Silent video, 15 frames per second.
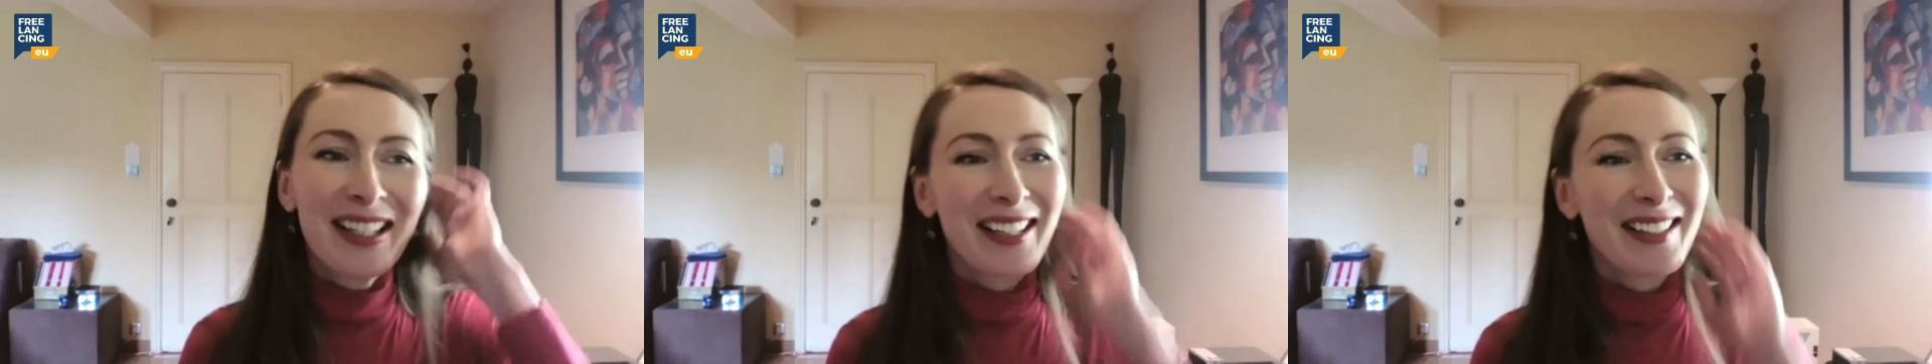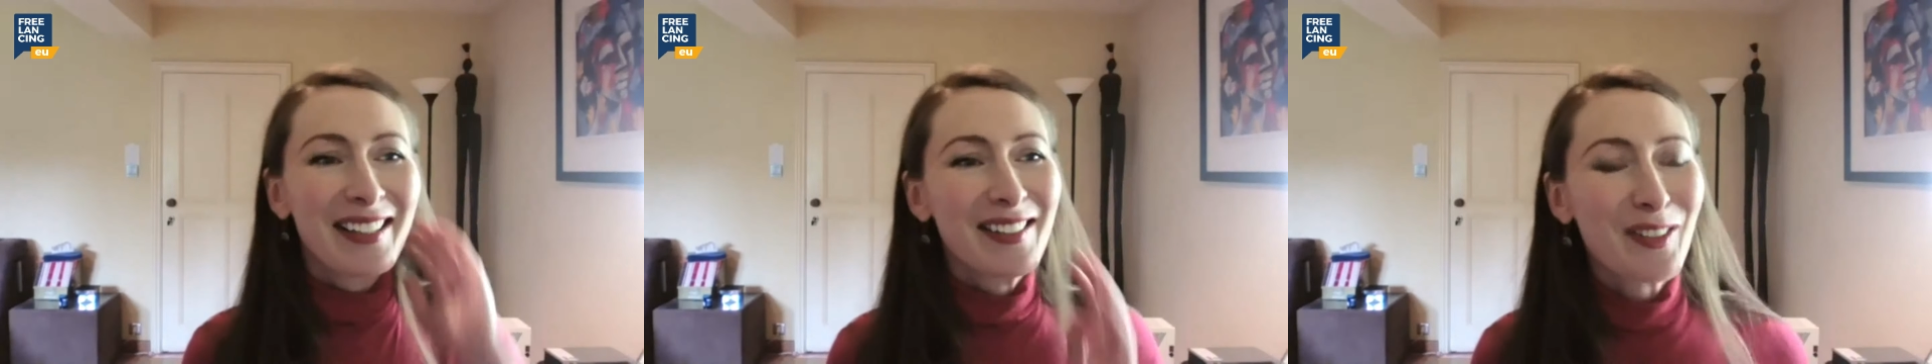
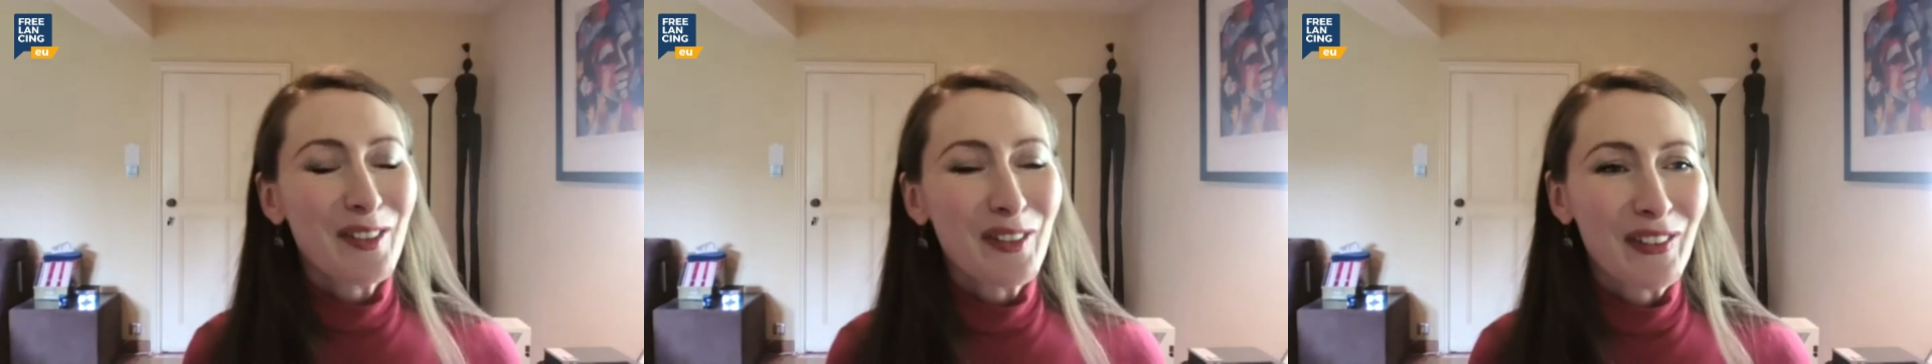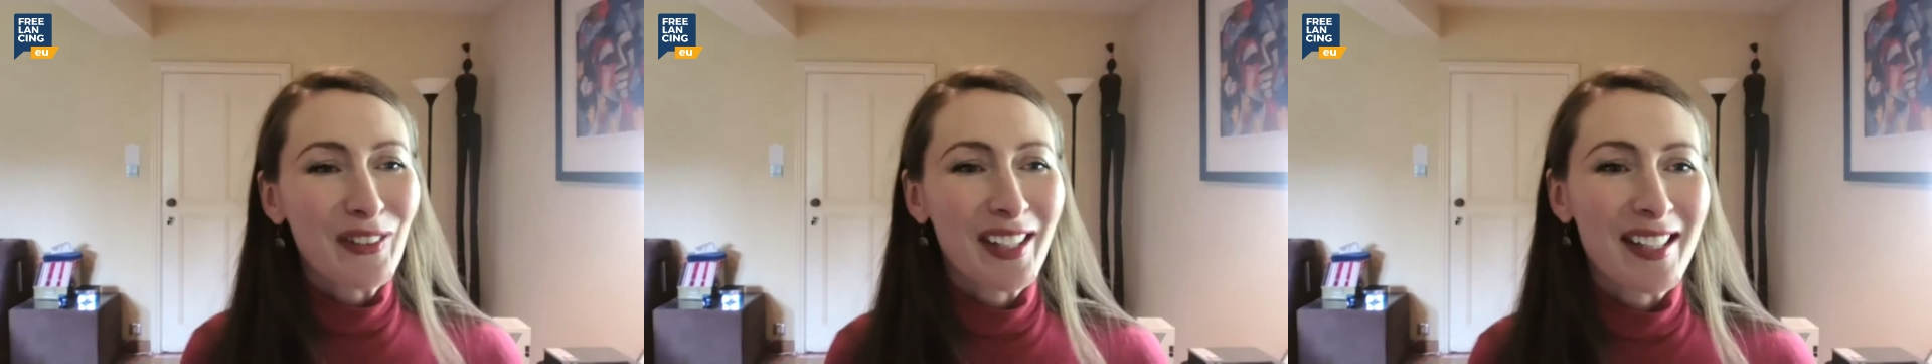and
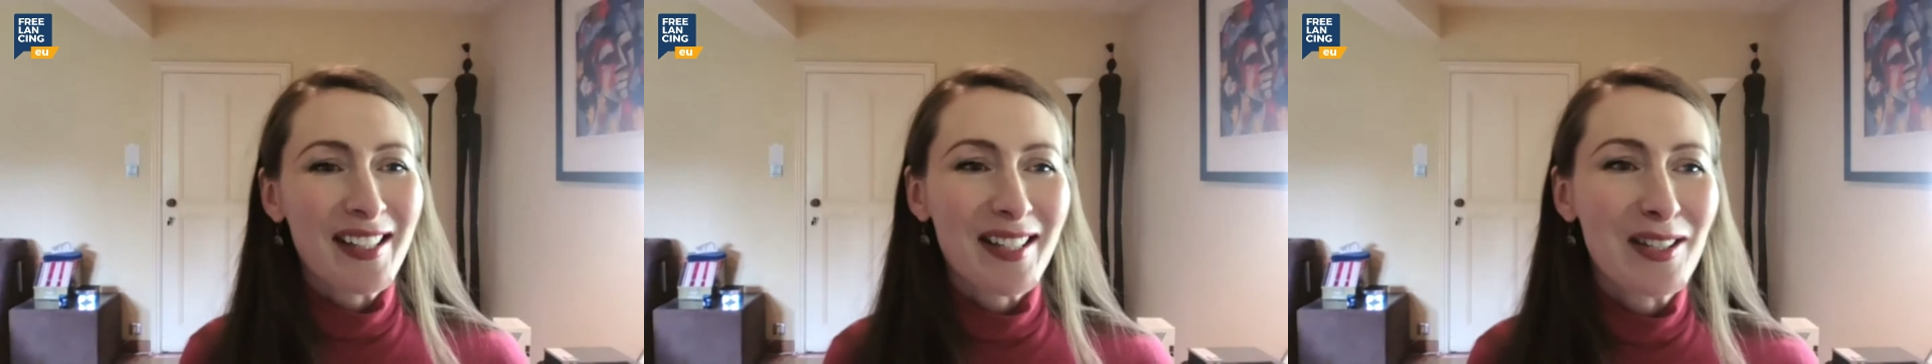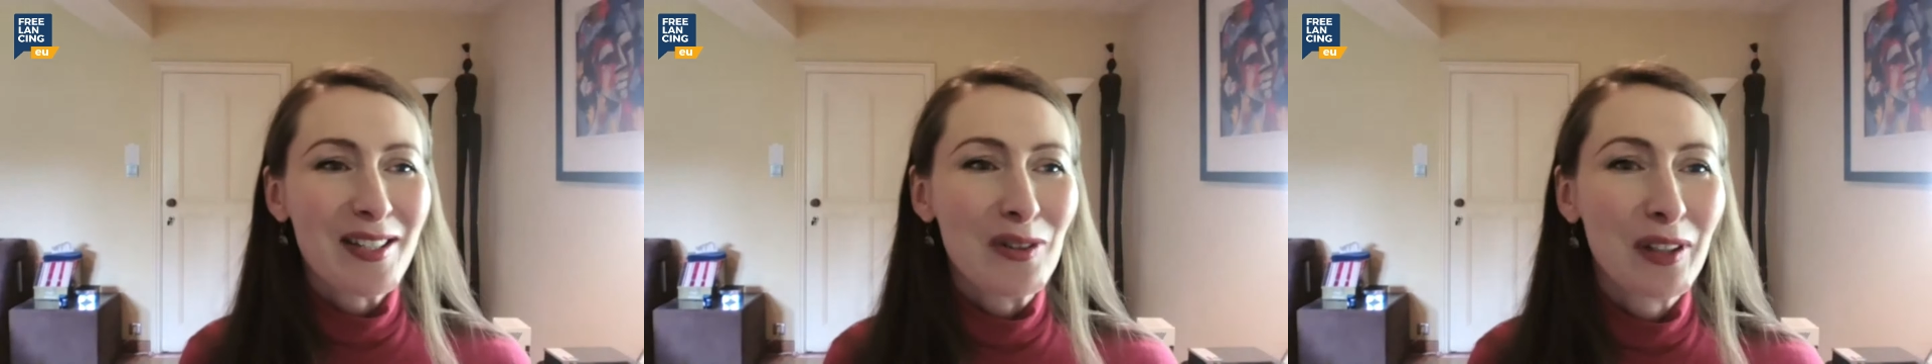certain
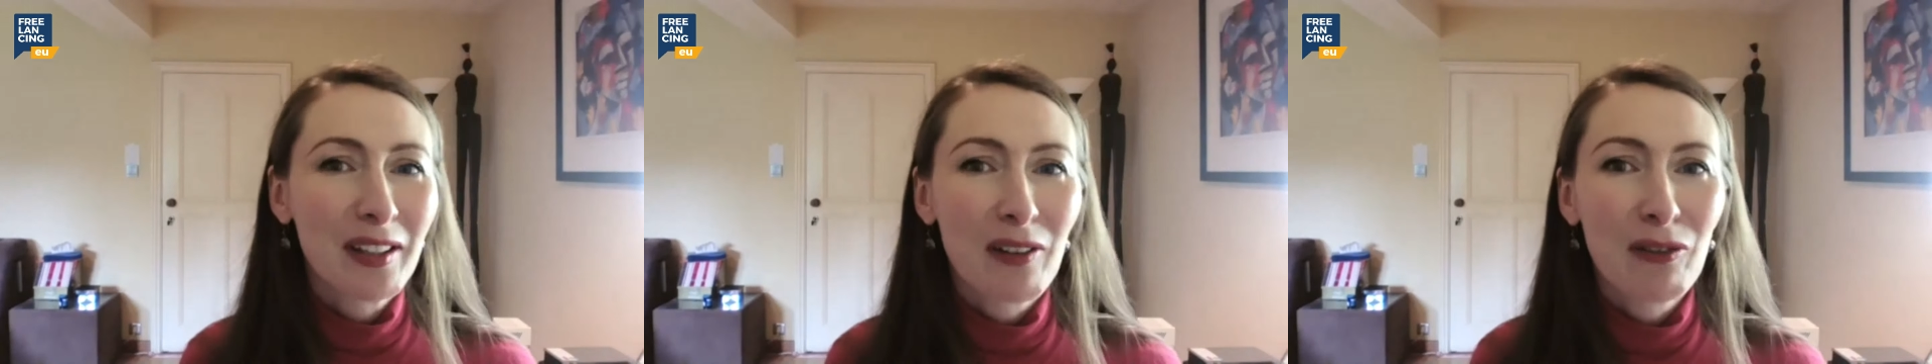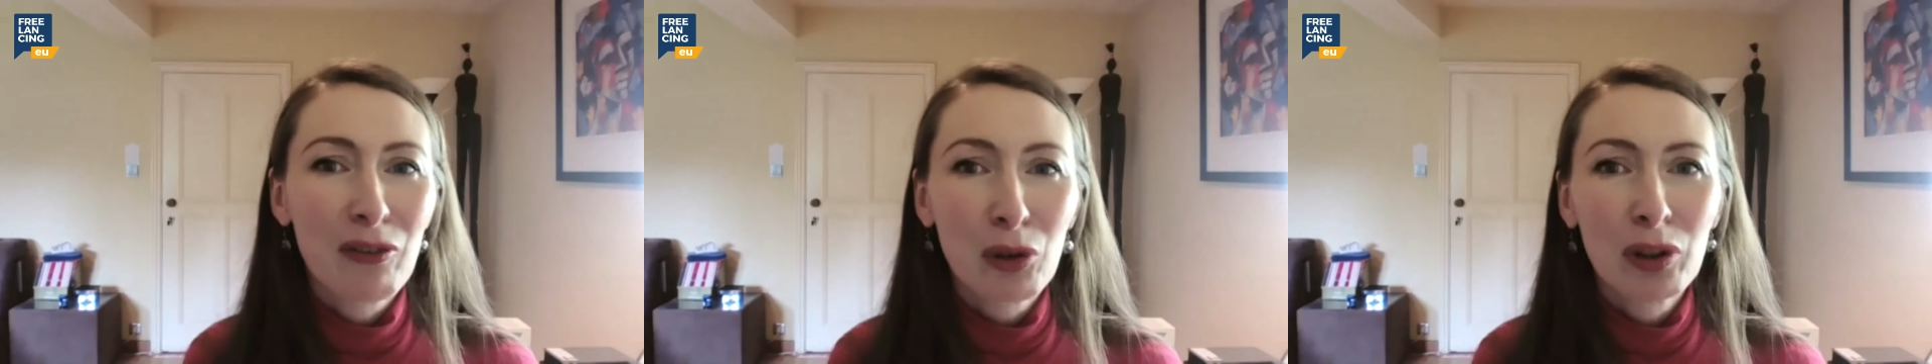things that you
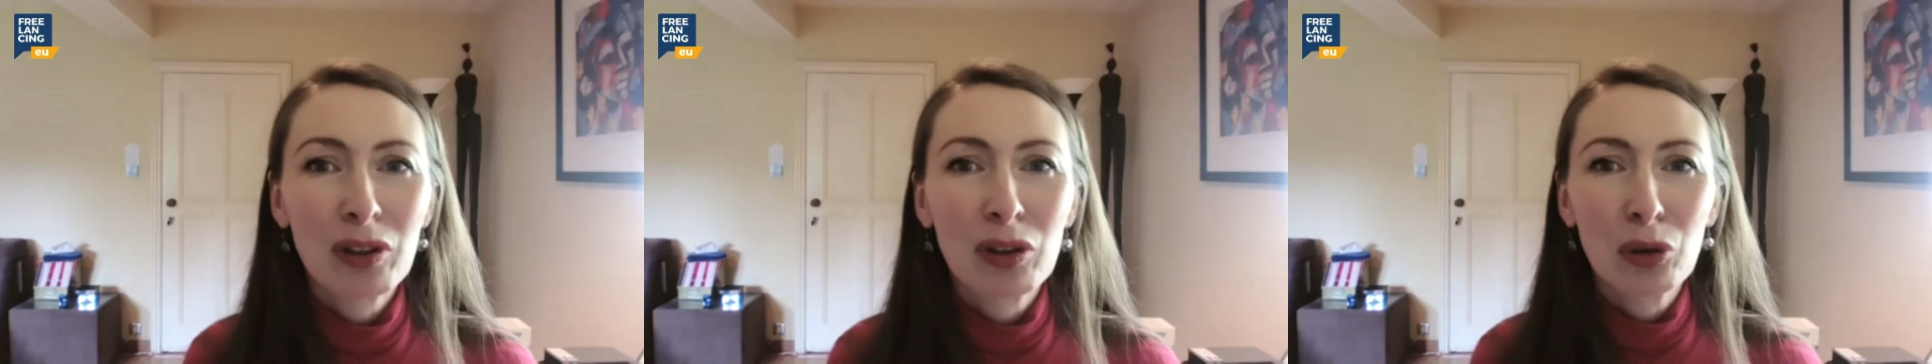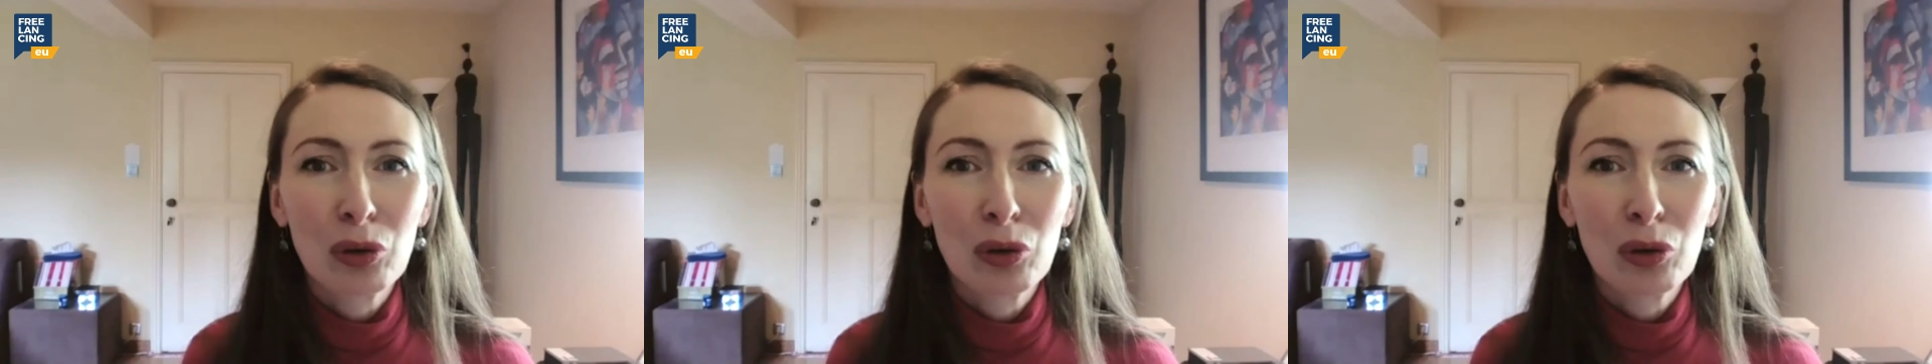can avoid